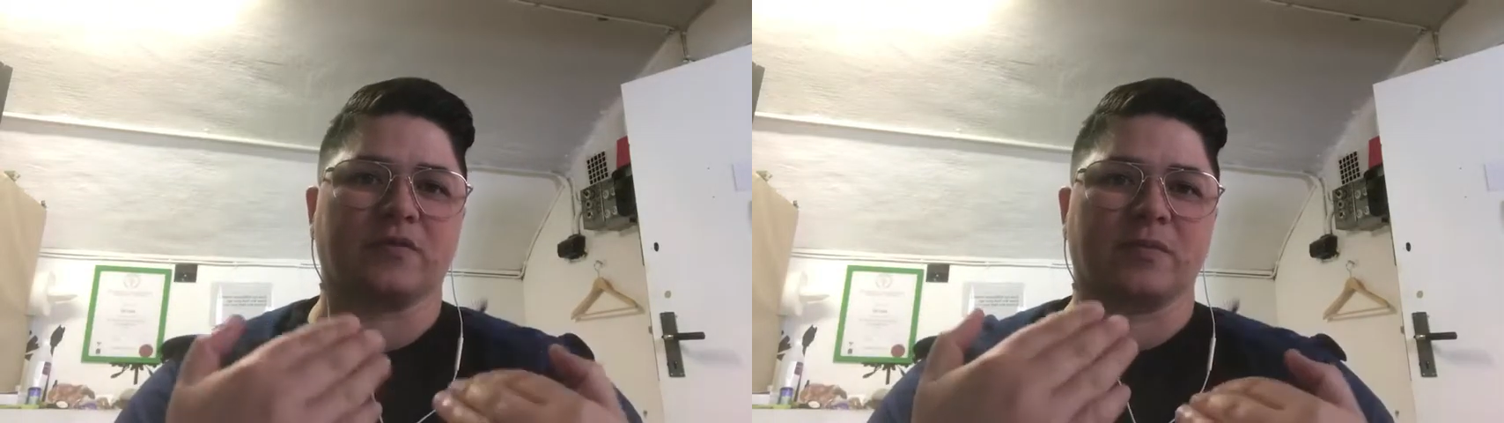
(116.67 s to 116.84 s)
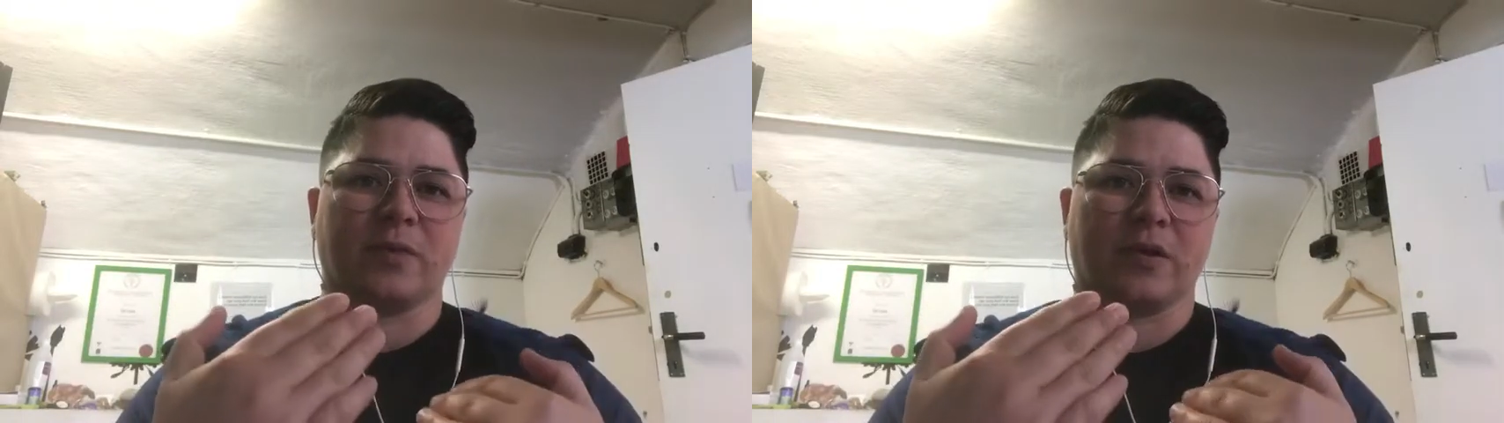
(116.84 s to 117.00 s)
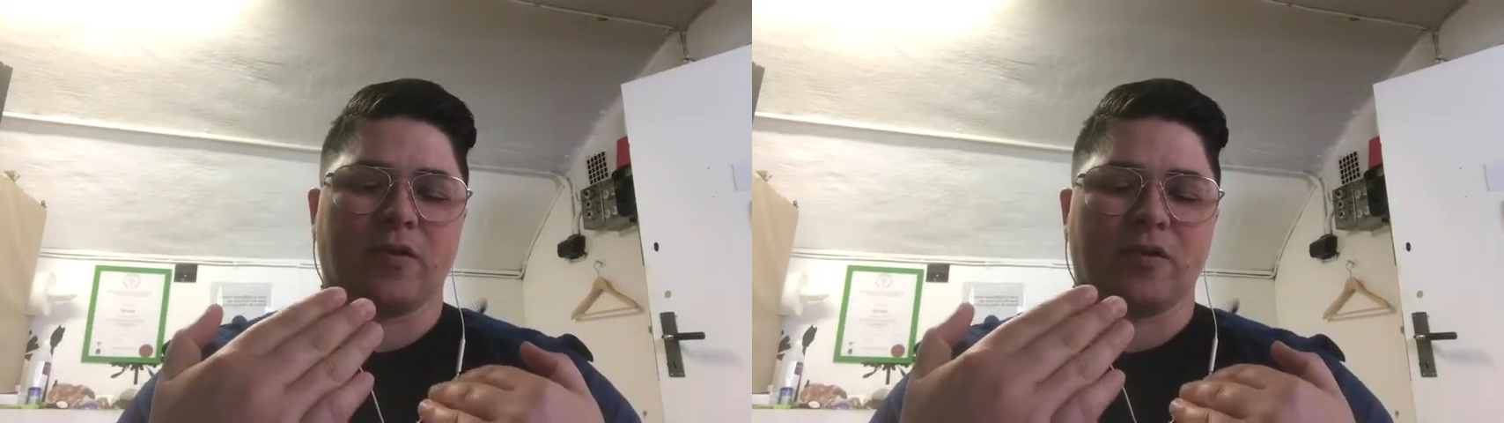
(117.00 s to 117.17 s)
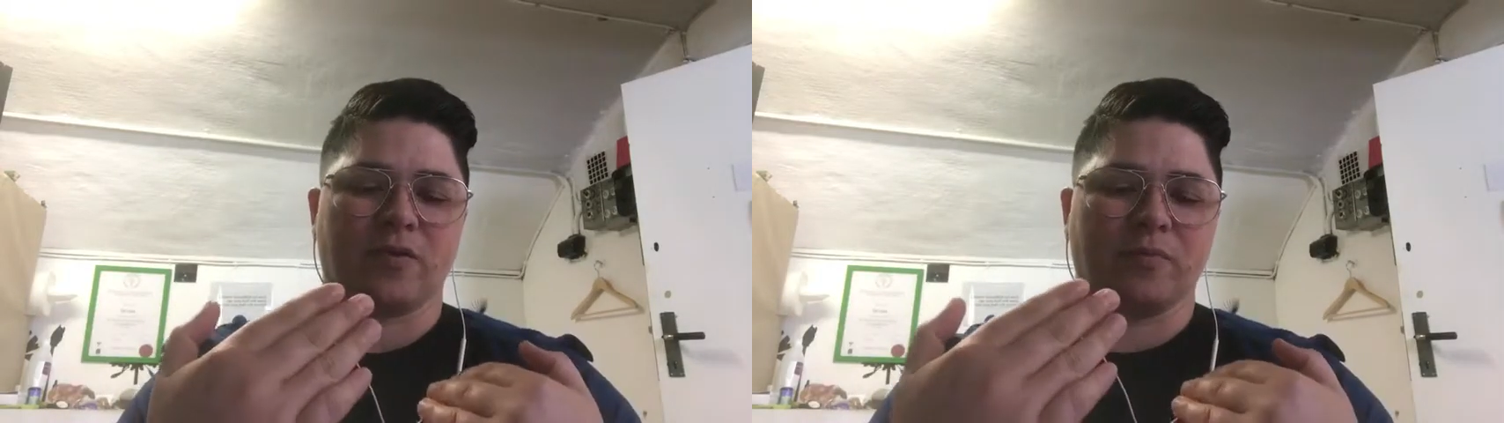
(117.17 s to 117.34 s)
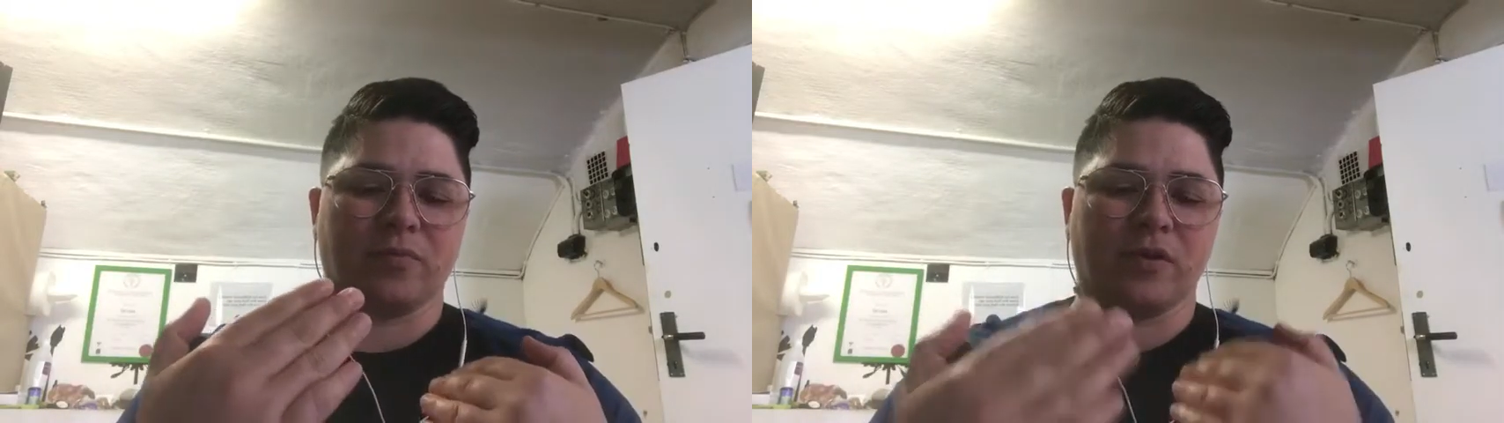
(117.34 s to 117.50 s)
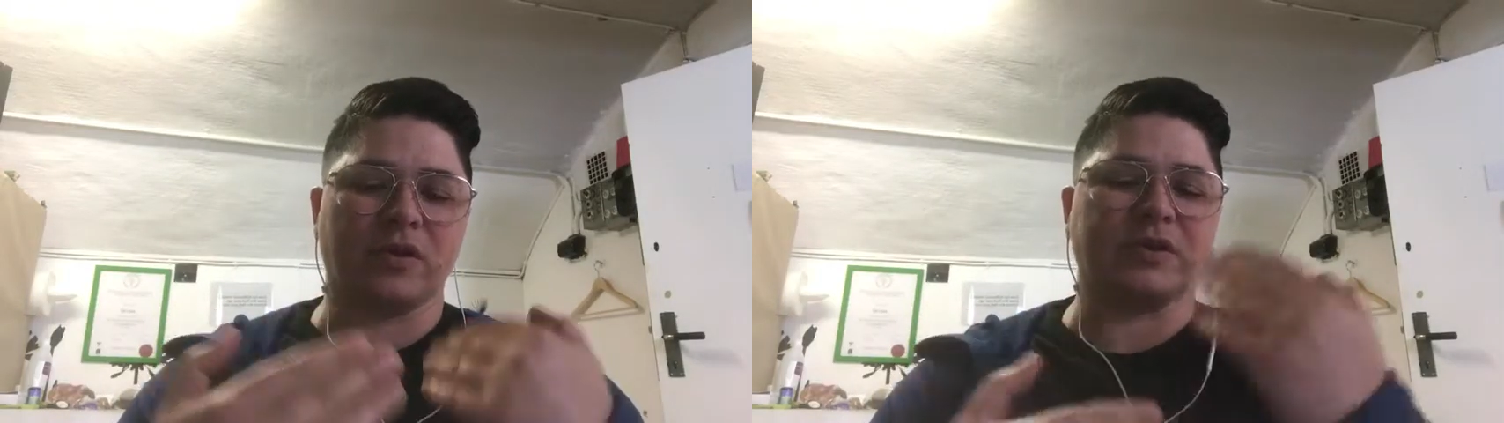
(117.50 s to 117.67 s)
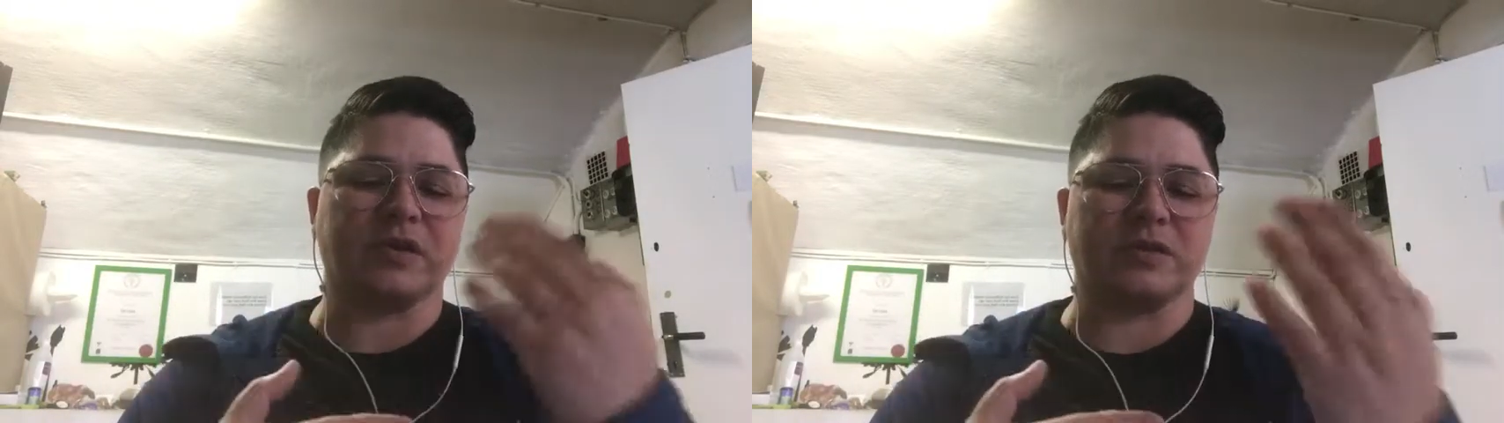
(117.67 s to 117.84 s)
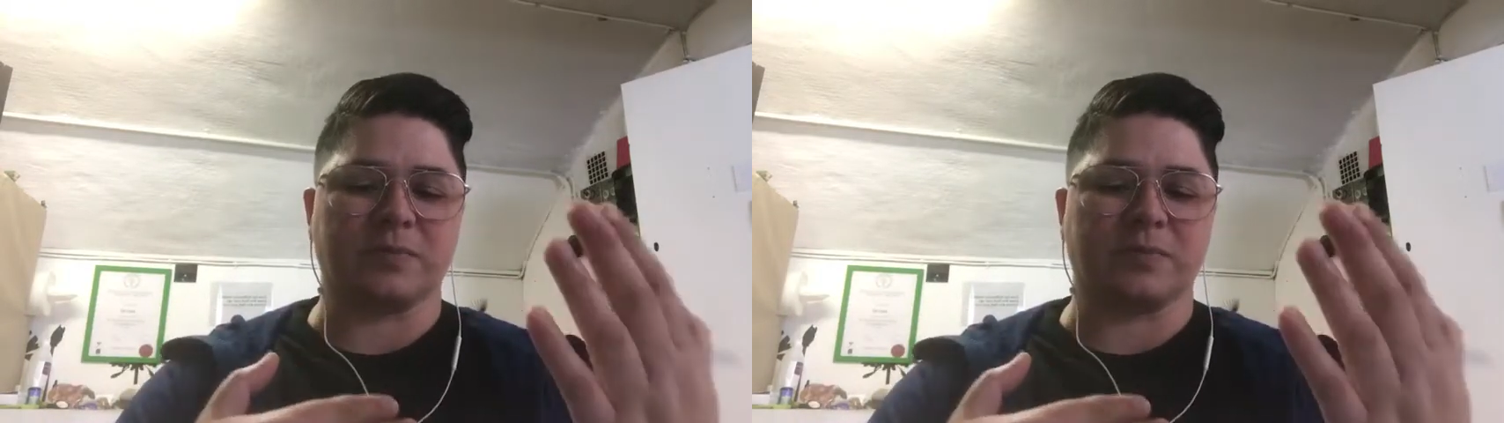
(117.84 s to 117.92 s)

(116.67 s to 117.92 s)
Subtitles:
from their own process